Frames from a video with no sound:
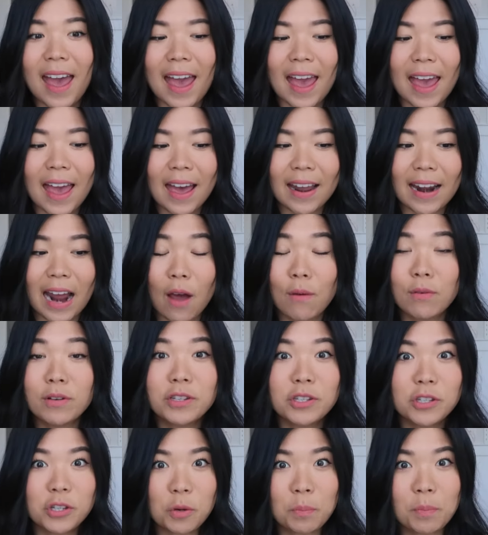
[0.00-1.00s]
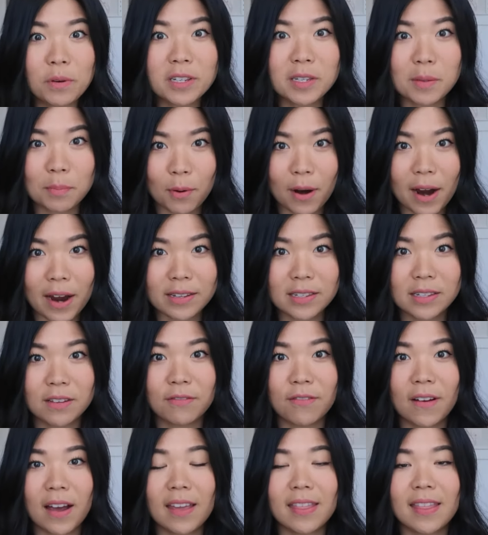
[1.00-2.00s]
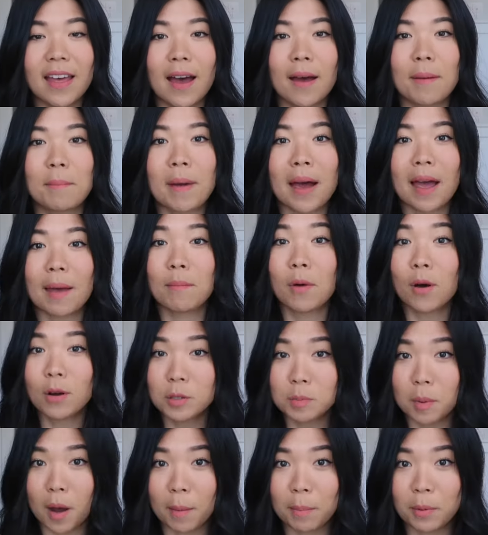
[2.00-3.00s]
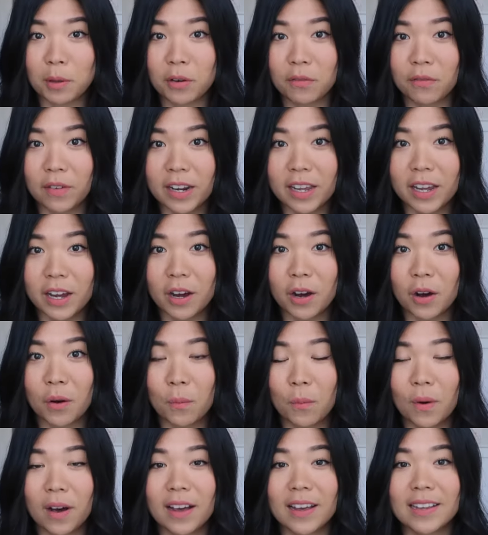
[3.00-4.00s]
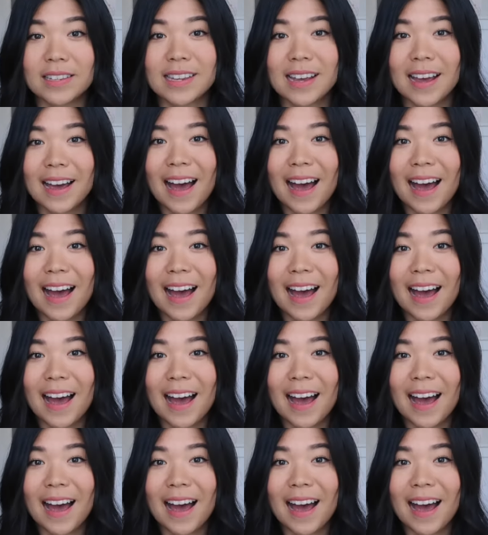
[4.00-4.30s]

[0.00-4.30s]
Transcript: And I was super surprised to find that my most popular video was